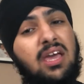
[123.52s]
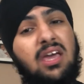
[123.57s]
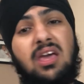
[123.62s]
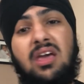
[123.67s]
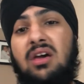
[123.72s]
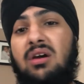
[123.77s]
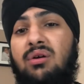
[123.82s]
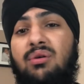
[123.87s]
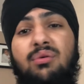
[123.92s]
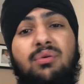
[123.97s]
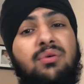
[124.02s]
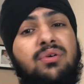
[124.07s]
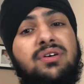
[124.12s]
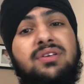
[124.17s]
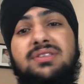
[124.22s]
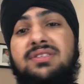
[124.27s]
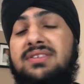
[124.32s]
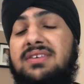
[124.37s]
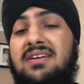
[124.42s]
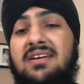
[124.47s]
it
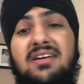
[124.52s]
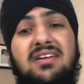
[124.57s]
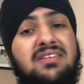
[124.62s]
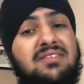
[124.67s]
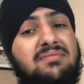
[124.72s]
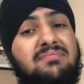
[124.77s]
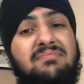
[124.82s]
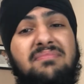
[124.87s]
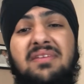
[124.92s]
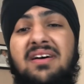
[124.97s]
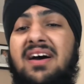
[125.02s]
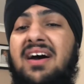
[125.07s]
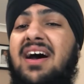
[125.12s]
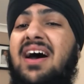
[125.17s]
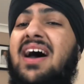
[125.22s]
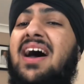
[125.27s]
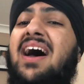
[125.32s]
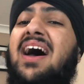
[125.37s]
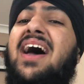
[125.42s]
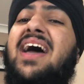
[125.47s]
wasn't
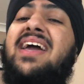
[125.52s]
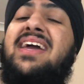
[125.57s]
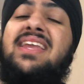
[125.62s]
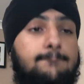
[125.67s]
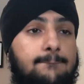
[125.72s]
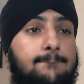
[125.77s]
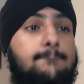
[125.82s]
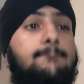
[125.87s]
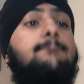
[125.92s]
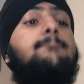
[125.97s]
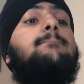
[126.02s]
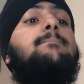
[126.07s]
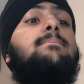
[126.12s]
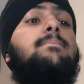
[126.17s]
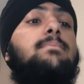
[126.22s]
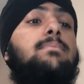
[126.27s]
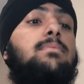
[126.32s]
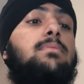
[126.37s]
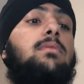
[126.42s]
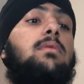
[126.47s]
mine.
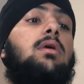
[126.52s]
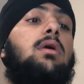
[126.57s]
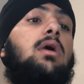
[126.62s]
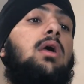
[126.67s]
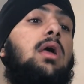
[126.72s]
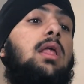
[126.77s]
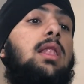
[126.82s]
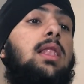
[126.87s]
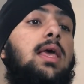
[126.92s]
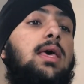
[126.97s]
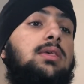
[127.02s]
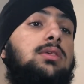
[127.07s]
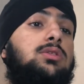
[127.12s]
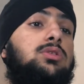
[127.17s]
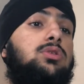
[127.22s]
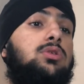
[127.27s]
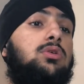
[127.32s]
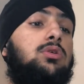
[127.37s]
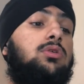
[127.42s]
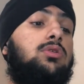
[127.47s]

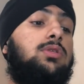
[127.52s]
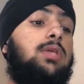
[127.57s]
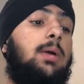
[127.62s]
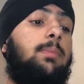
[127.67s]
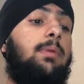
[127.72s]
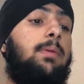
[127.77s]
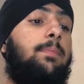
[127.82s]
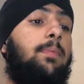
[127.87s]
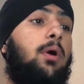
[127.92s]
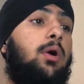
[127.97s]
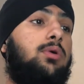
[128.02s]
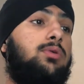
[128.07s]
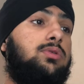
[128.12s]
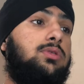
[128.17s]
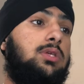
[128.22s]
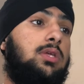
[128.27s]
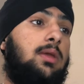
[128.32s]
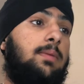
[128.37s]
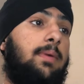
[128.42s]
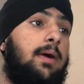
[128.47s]
Let's Demi
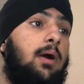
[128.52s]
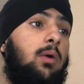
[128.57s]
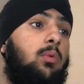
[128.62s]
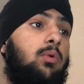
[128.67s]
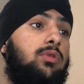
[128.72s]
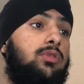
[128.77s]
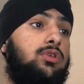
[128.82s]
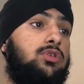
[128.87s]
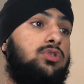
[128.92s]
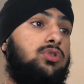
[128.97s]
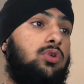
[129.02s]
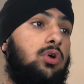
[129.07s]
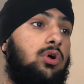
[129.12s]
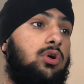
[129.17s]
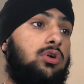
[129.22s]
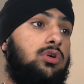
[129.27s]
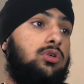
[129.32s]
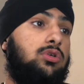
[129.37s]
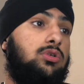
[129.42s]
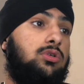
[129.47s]
posted about what the
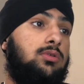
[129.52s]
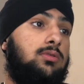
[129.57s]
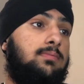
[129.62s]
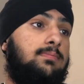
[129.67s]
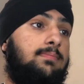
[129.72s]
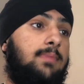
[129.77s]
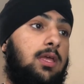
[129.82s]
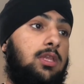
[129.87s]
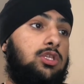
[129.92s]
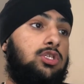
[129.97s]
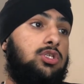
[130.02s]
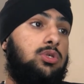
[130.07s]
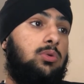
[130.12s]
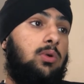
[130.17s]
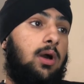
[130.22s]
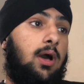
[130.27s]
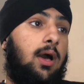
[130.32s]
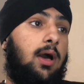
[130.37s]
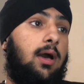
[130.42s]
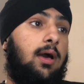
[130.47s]
song meant to
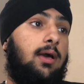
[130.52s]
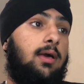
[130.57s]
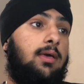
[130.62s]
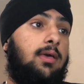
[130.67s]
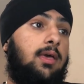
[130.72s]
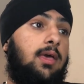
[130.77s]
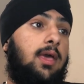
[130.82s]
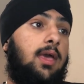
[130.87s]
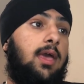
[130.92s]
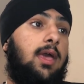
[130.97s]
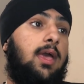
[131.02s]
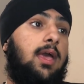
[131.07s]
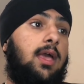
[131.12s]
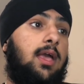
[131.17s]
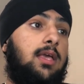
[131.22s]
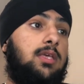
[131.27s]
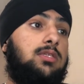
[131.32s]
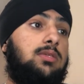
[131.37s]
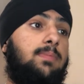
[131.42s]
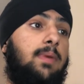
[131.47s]
her.
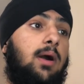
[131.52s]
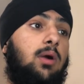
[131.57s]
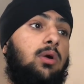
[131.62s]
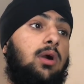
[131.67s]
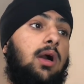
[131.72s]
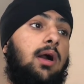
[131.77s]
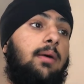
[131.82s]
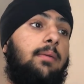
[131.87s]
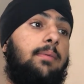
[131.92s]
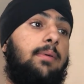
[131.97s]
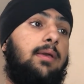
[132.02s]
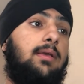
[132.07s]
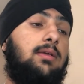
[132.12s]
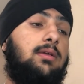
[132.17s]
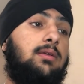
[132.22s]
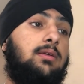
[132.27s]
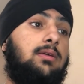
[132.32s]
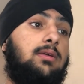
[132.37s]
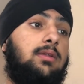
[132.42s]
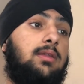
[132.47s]
It's about
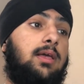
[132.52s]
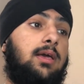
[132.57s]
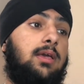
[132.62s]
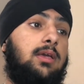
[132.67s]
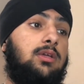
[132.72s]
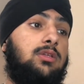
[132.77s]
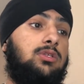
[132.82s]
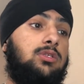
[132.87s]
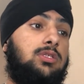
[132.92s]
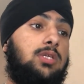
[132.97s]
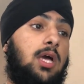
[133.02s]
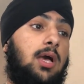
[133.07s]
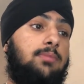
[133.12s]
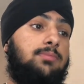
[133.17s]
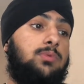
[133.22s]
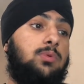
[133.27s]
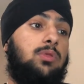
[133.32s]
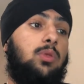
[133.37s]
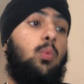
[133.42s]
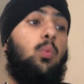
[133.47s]
coming like to terms
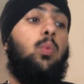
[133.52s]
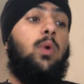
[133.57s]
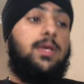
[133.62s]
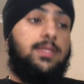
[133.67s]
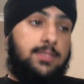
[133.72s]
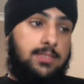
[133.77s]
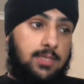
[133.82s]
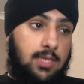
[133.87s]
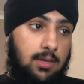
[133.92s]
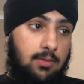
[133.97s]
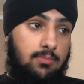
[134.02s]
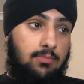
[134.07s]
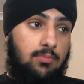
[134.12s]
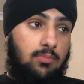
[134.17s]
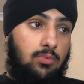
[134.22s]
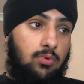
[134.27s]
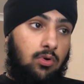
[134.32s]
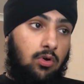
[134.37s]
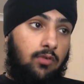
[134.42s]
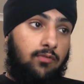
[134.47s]
with the wisdom
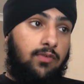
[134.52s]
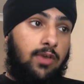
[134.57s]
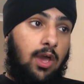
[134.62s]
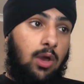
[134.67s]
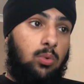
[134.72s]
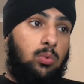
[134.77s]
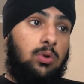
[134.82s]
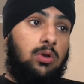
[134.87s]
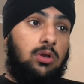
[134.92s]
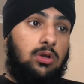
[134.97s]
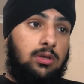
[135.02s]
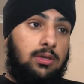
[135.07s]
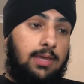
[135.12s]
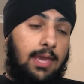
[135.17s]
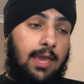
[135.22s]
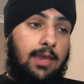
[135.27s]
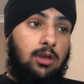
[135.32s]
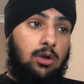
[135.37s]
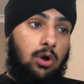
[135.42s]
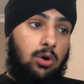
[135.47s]
of getting
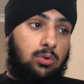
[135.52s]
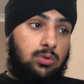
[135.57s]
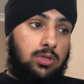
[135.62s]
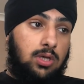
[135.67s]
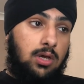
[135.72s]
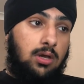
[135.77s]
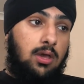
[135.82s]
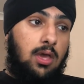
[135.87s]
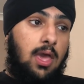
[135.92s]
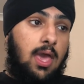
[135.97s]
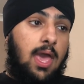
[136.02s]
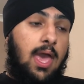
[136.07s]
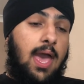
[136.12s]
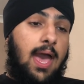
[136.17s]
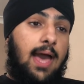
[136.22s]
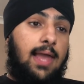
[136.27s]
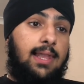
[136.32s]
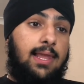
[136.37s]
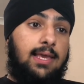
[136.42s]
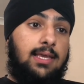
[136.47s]
getting older
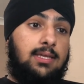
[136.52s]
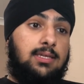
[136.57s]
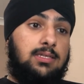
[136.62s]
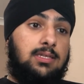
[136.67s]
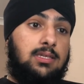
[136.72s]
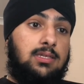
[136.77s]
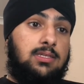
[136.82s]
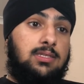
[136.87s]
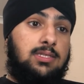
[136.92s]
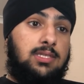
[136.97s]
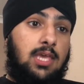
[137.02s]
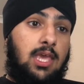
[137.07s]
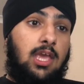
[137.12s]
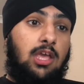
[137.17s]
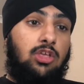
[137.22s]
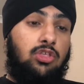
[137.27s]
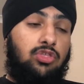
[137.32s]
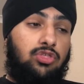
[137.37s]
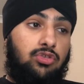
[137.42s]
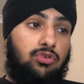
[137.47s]
and like
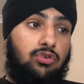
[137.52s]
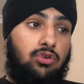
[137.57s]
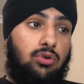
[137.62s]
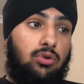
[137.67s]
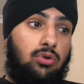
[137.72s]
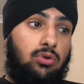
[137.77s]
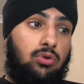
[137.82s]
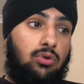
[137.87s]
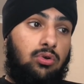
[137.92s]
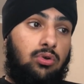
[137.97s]
seeing through